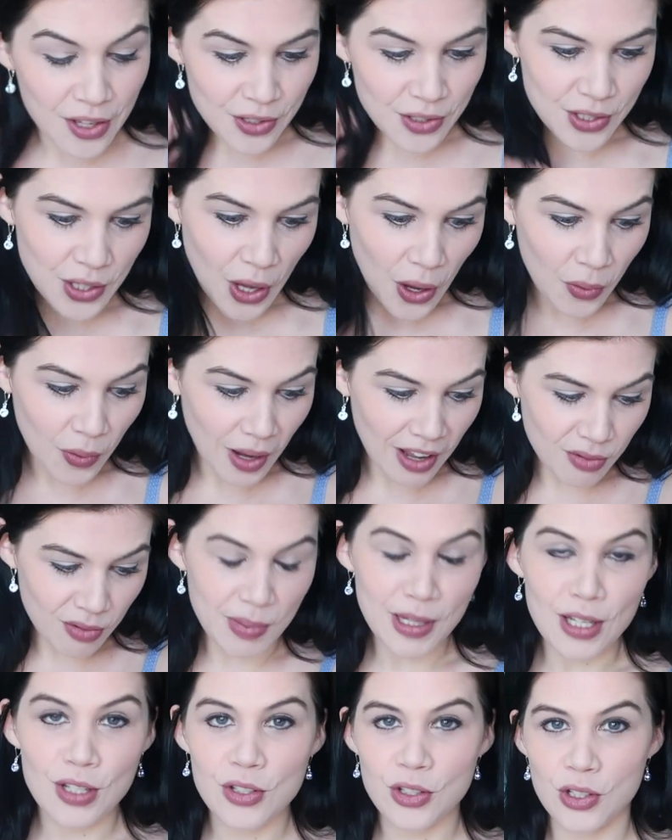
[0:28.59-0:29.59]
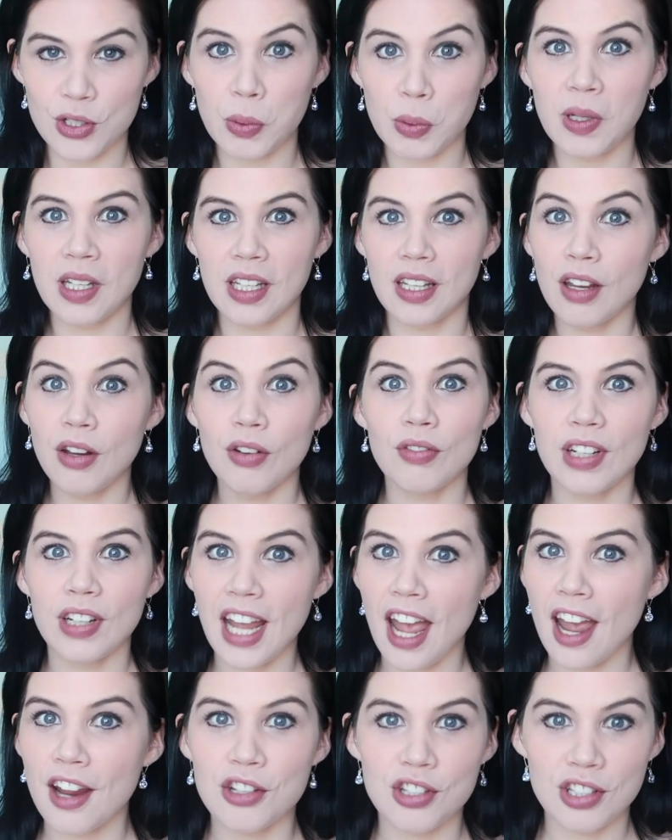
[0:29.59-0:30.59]
So I've been doing
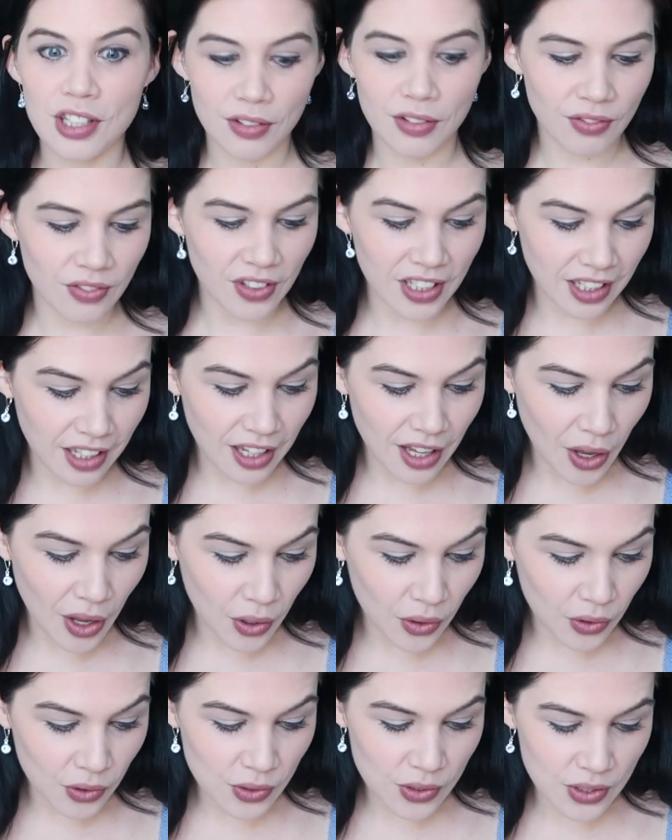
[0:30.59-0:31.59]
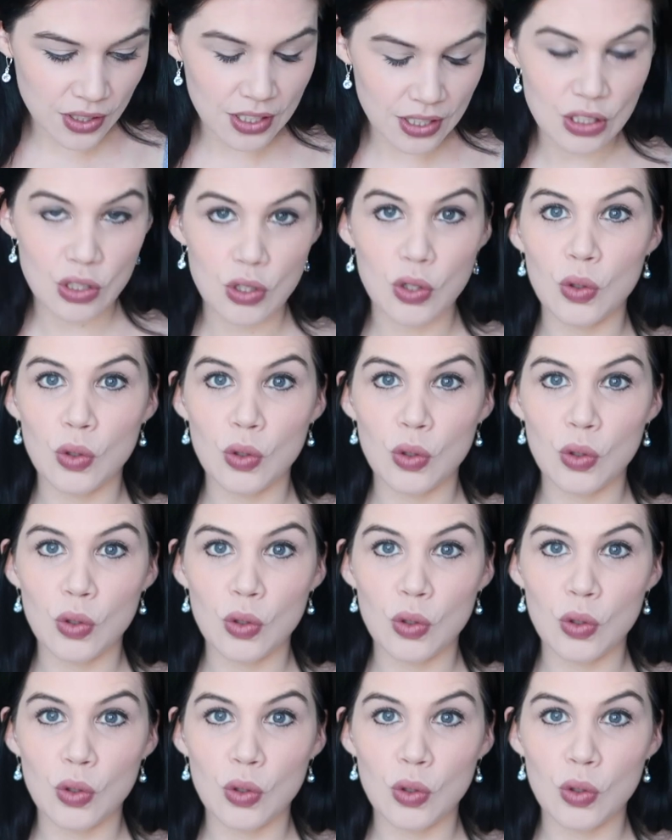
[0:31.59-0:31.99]
reaction videos